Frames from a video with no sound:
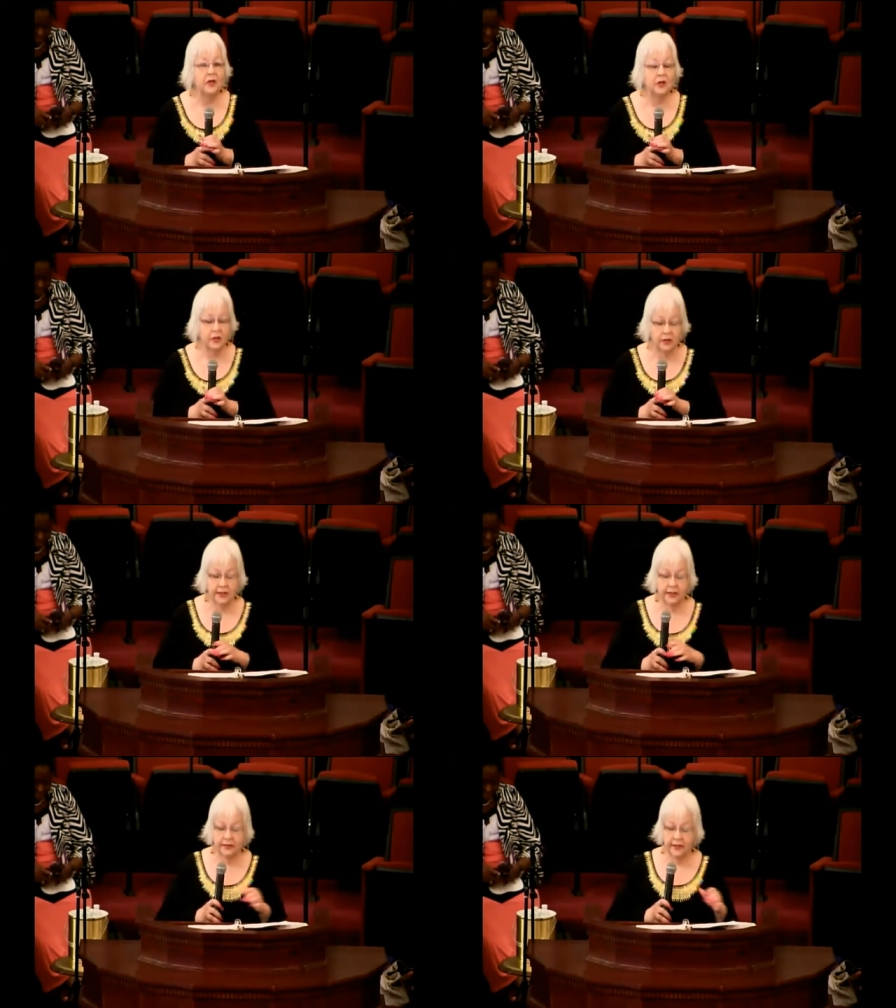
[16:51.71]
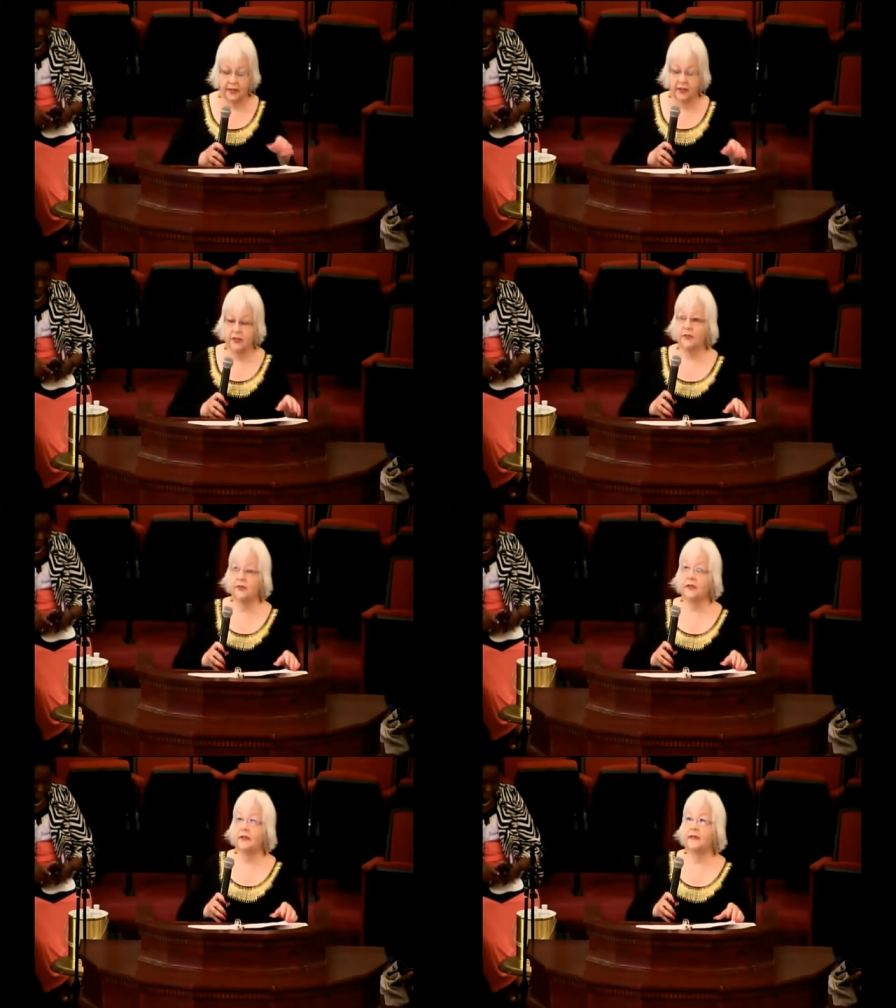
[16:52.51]
Earlier in
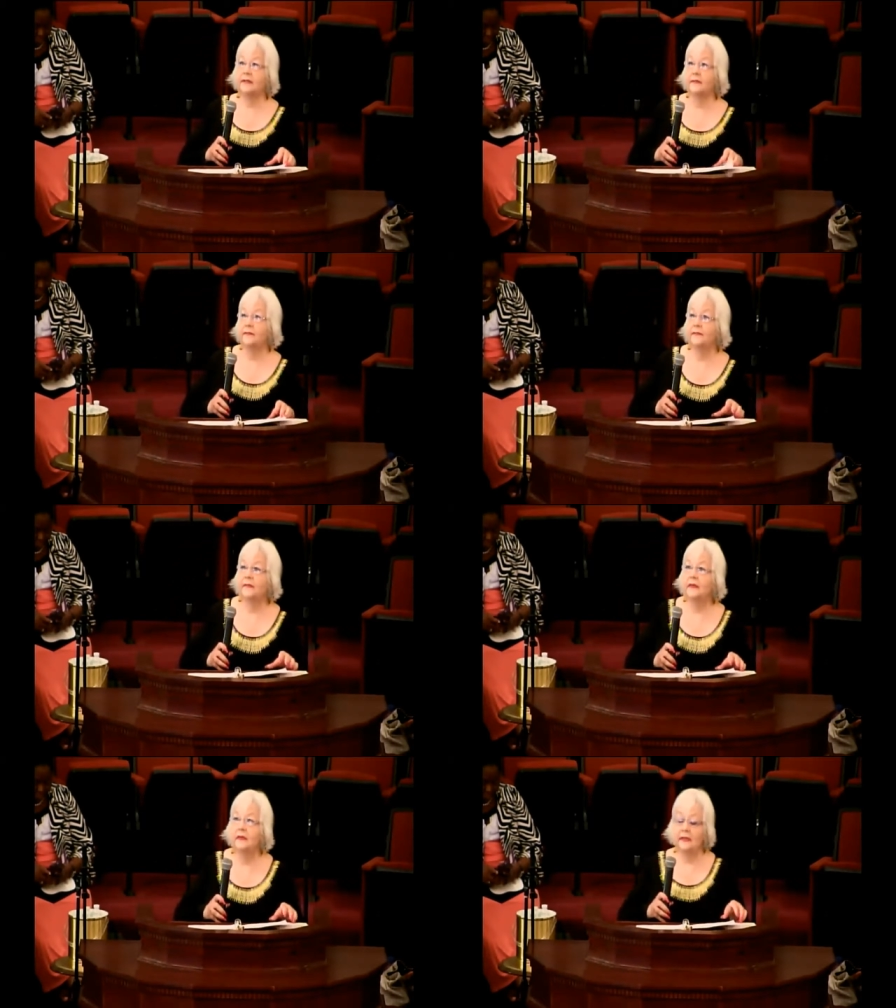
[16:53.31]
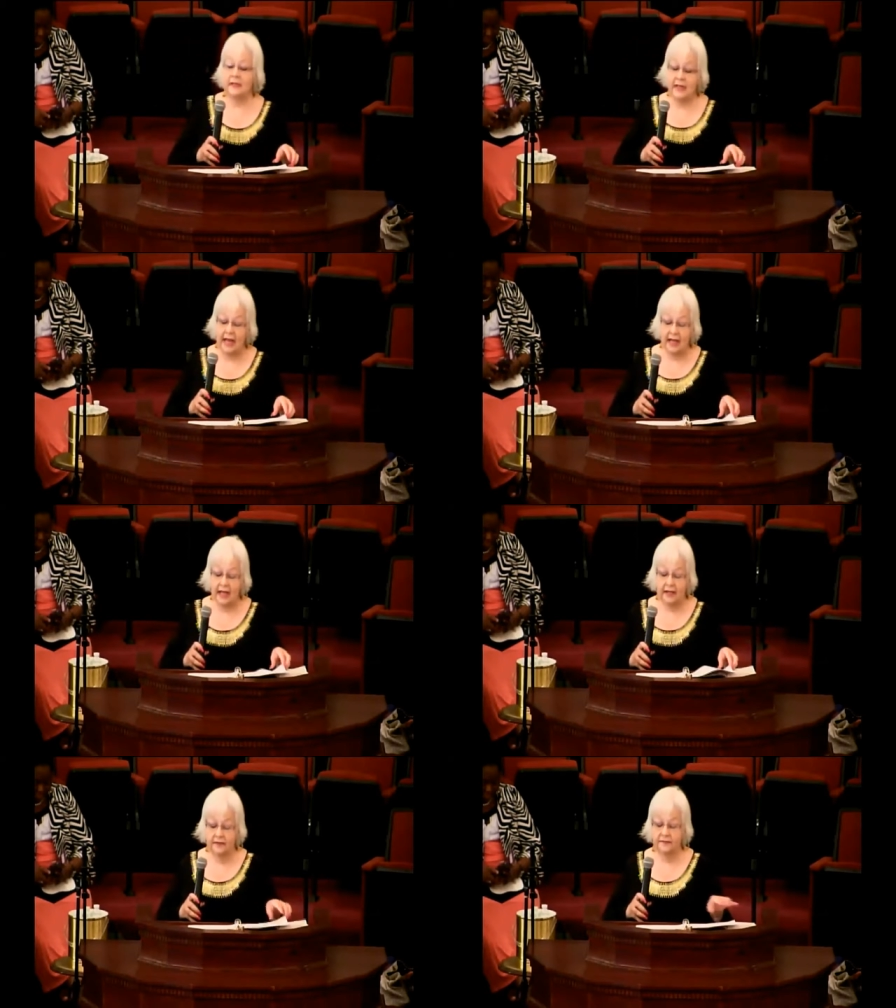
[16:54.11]
Luke
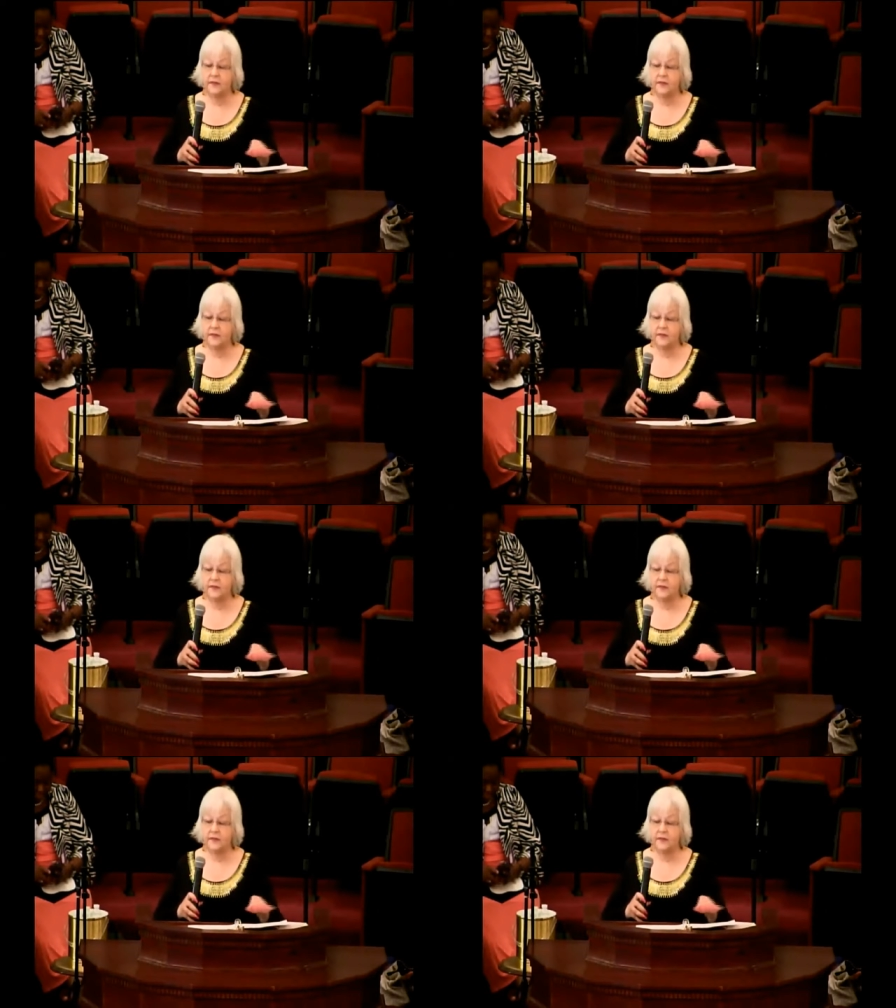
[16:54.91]
9,